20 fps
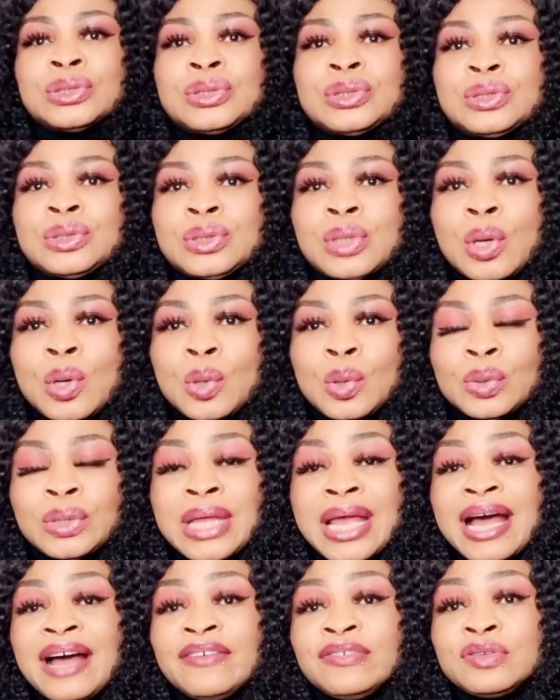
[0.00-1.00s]
So they
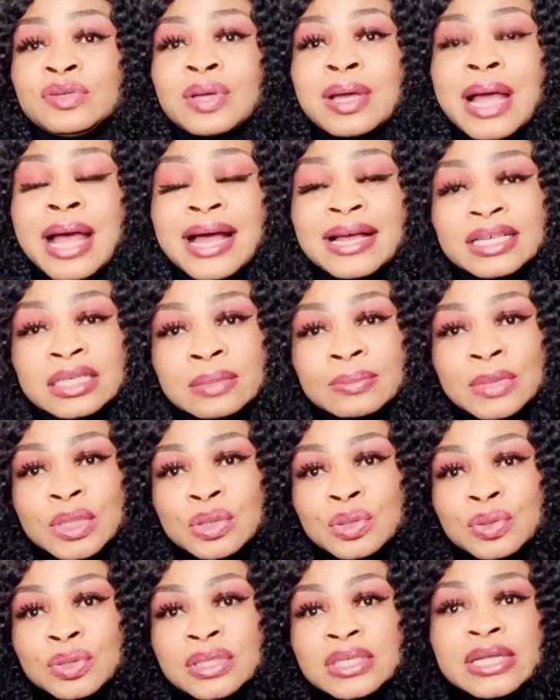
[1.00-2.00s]
have to ask me
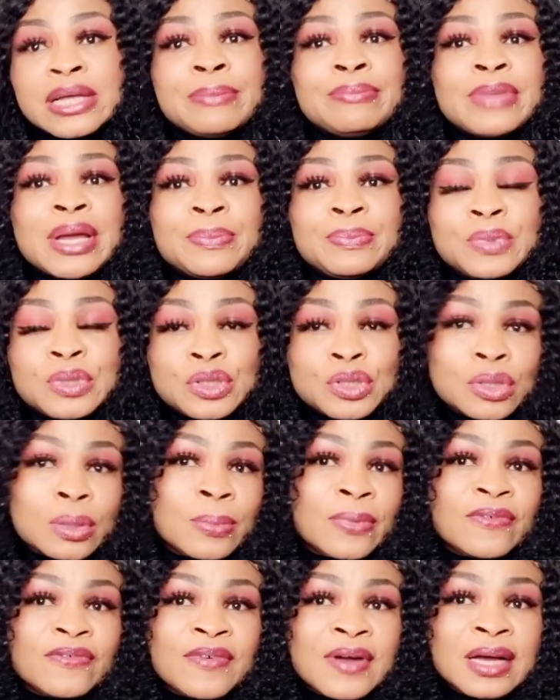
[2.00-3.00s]
to send my picture
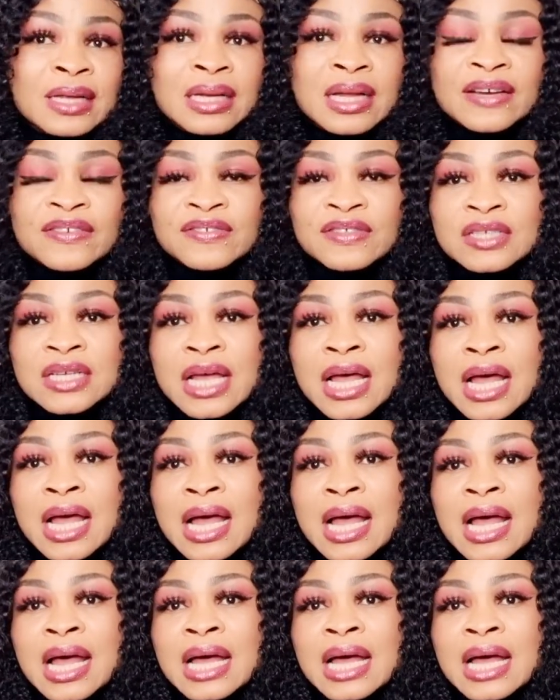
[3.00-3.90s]
before and after,